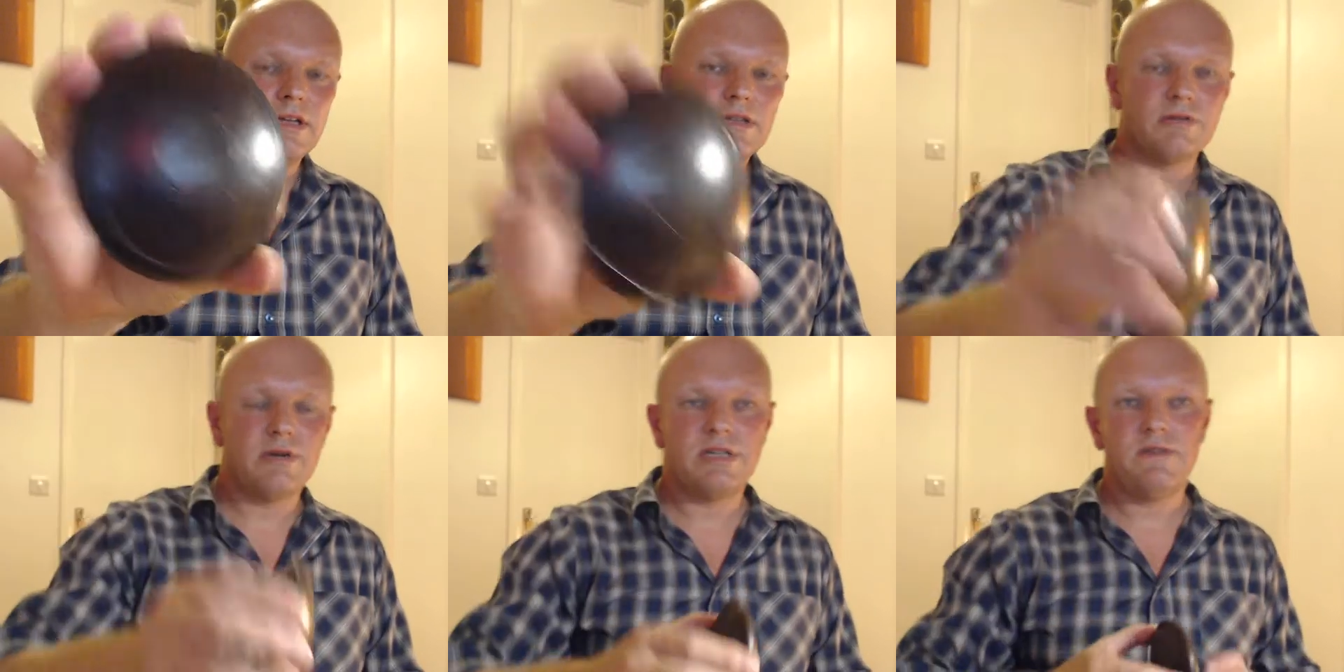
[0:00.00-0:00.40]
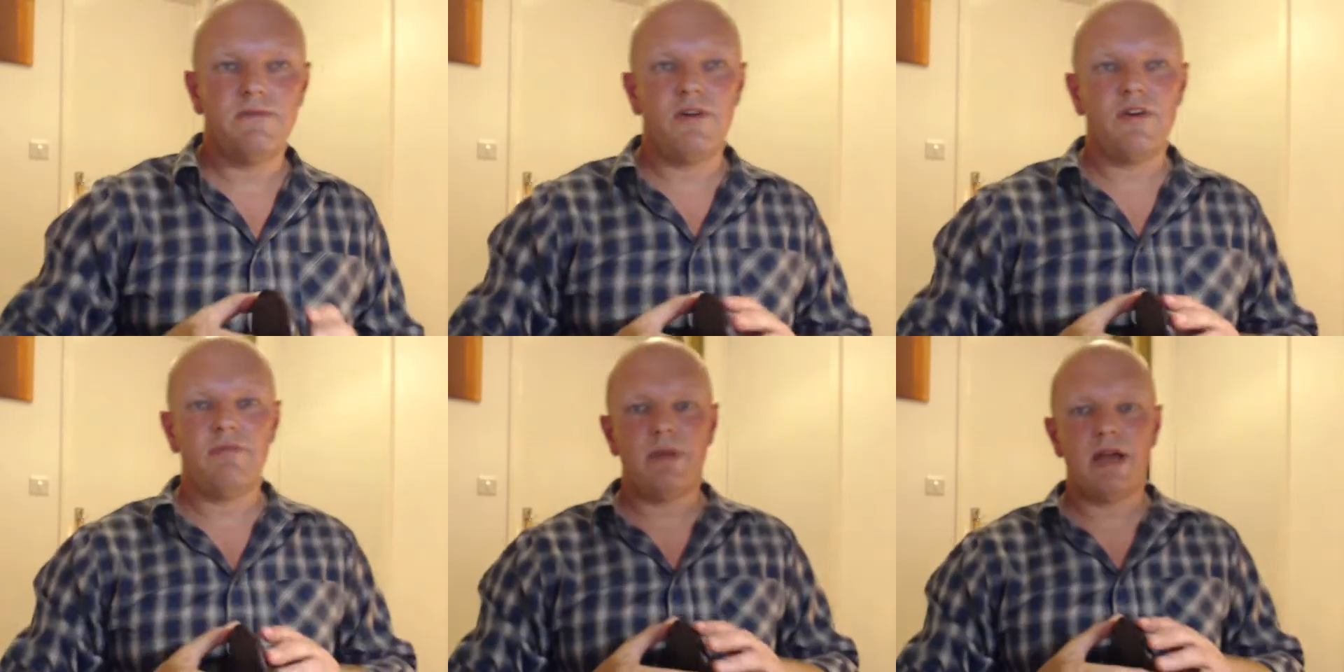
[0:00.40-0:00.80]

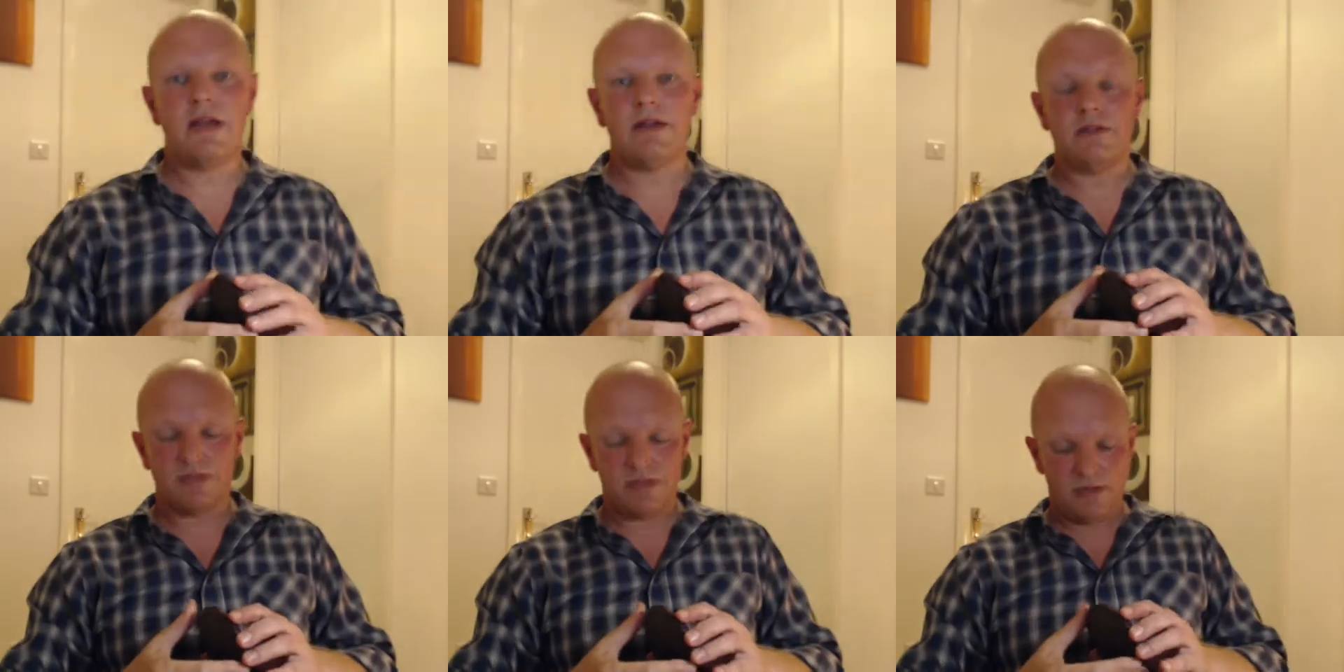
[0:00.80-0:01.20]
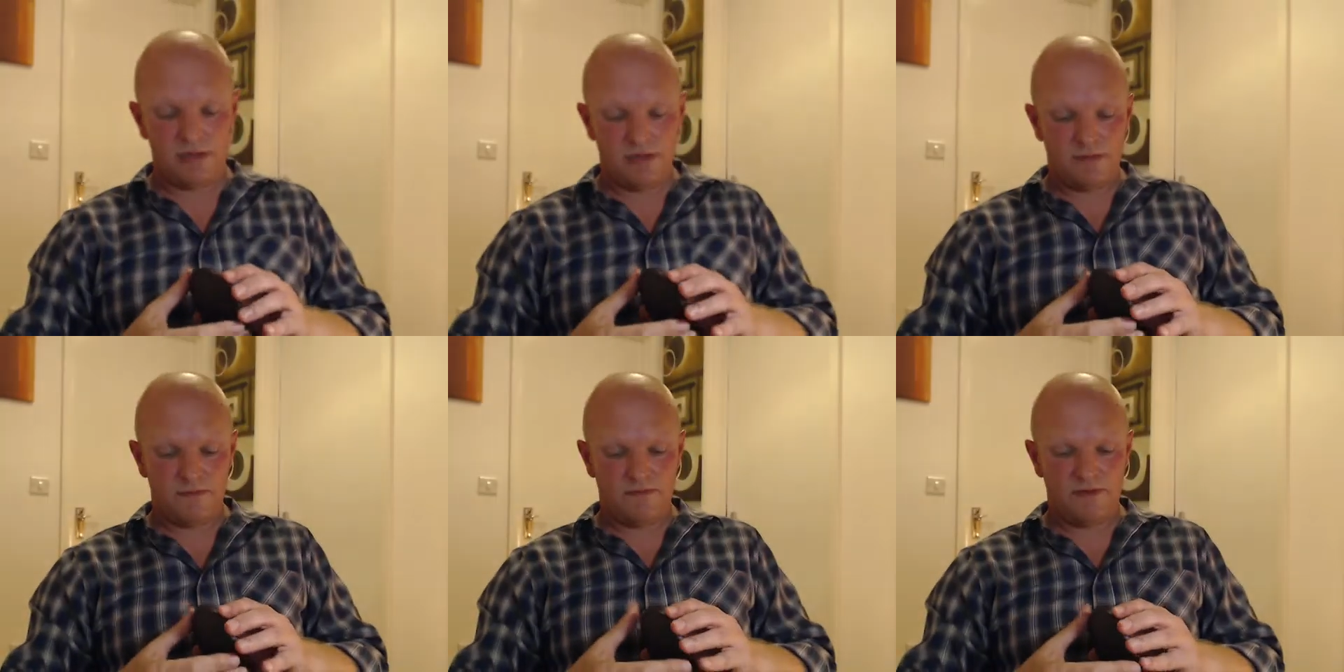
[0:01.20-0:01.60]
£25
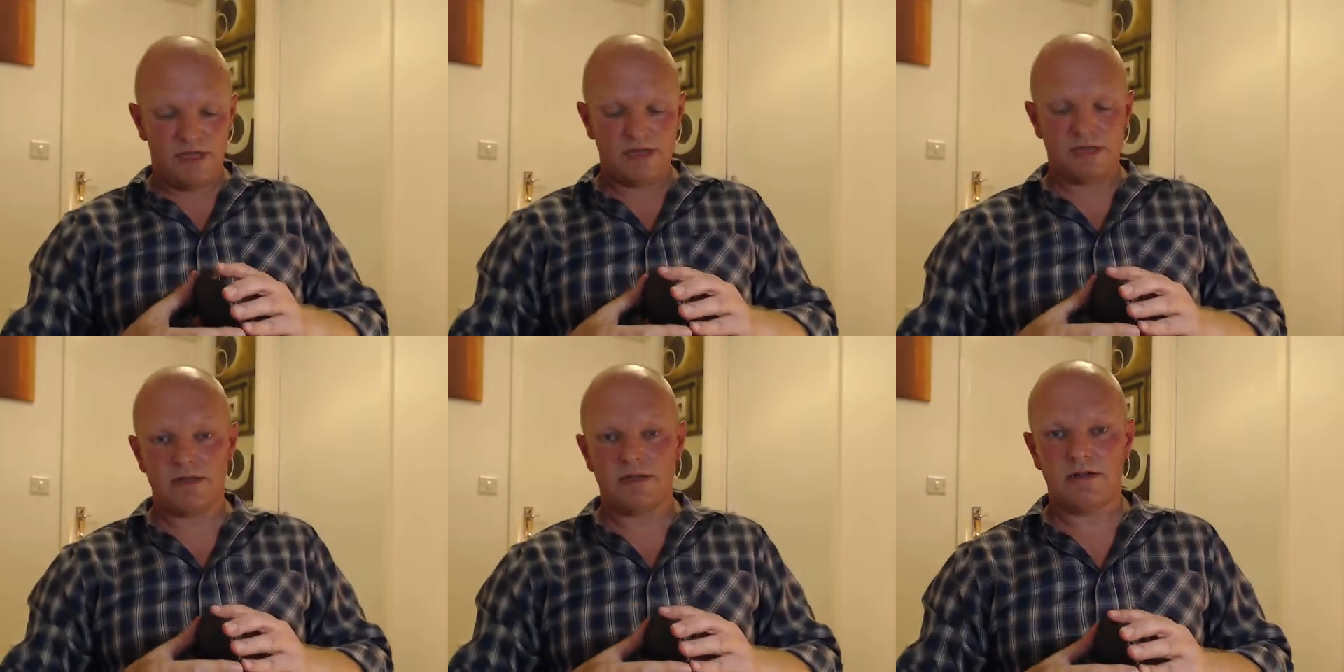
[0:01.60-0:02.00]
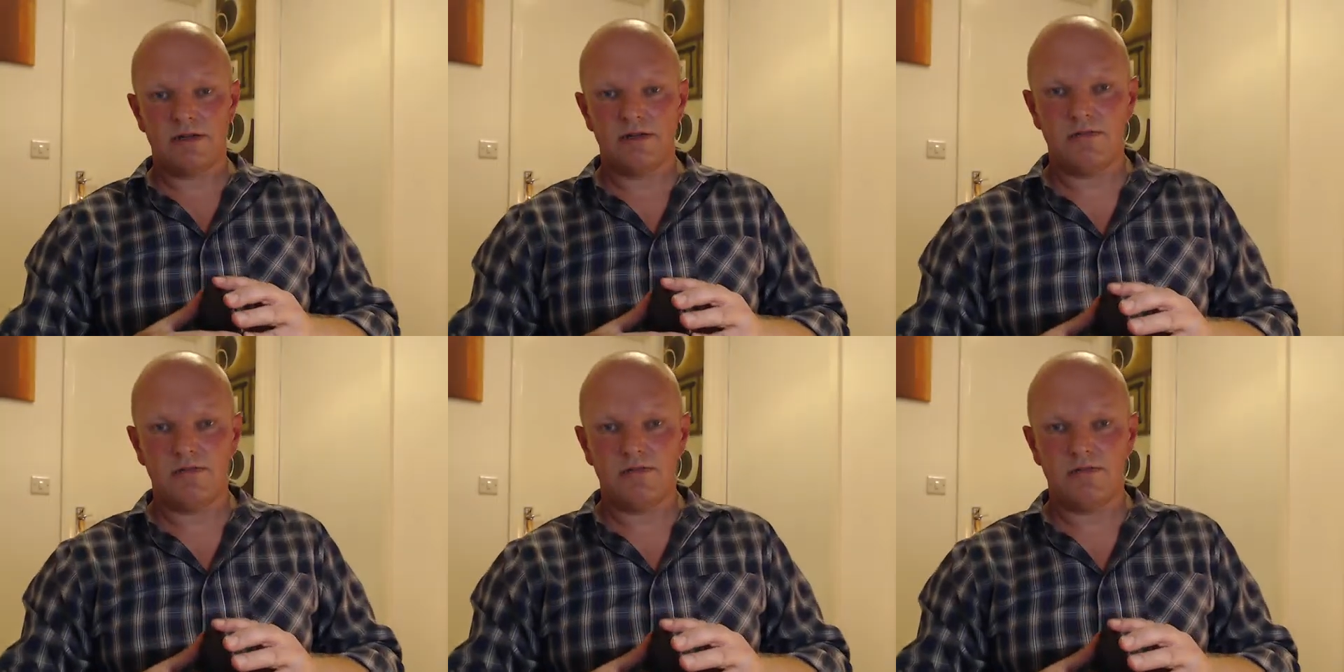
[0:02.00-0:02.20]
for this,